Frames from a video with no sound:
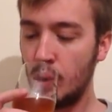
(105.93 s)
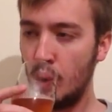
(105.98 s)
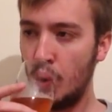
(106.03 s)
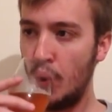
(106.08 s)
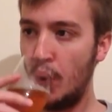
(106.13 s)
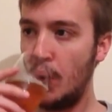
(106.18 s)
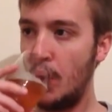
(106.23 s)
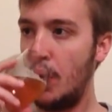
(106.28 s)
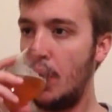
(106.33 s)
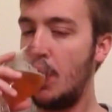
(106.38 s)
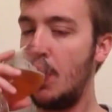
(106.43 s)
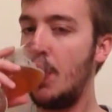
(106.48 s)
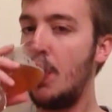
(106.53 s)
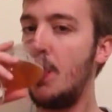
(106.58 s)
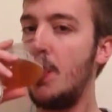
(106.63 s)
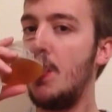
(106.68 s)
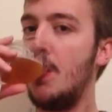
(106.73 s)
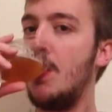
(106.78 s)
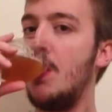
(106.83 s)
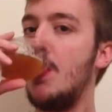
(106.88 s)

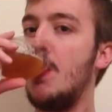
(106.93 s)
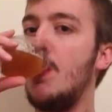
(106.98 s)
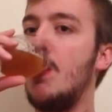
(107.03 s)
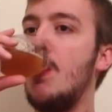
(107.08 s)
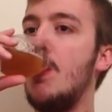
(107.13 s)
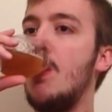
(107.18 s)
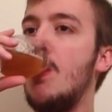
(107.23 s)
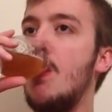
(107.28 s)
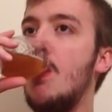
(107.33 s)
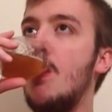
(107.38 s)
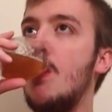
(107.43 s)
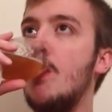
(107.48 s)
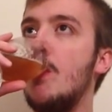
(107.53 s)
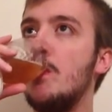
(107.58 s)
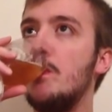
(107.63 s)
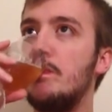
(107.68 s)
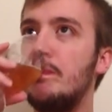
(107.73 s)
(silence)